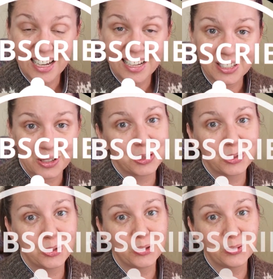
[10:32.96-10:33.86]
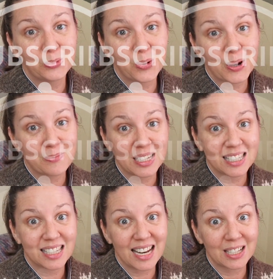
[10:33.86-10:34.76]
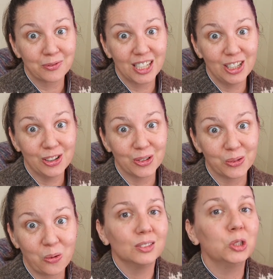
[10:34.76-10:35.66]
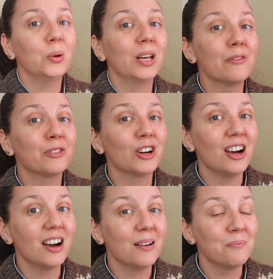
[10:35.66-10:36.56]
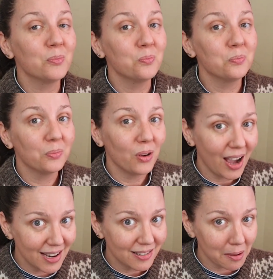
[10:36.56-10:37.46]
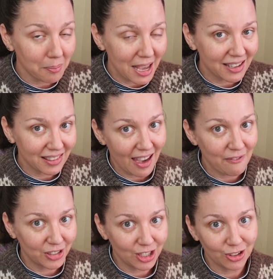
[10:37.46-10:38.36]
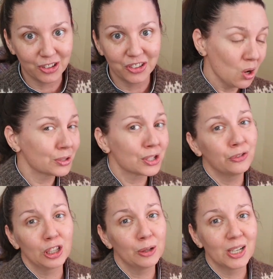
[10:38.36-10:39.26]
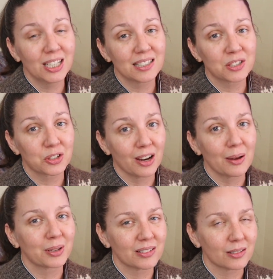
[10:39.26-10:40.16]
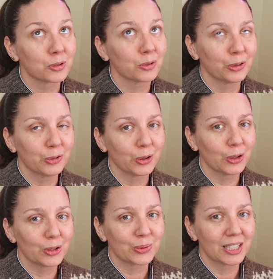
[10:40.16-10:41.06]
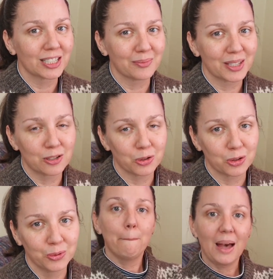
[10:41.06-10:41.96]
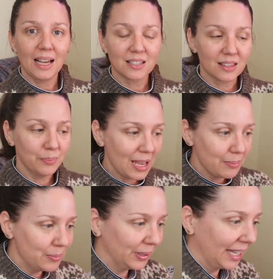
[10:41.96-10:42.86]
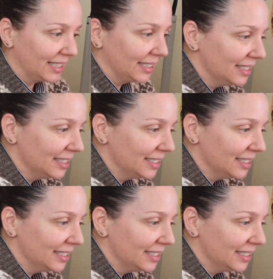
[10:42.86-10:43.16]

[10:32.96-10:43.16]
so you won't miss the next video or whenever I end up making that video. Also follow me on Instagram because I'm sure the photos will end up there too. Back to the baby blanket.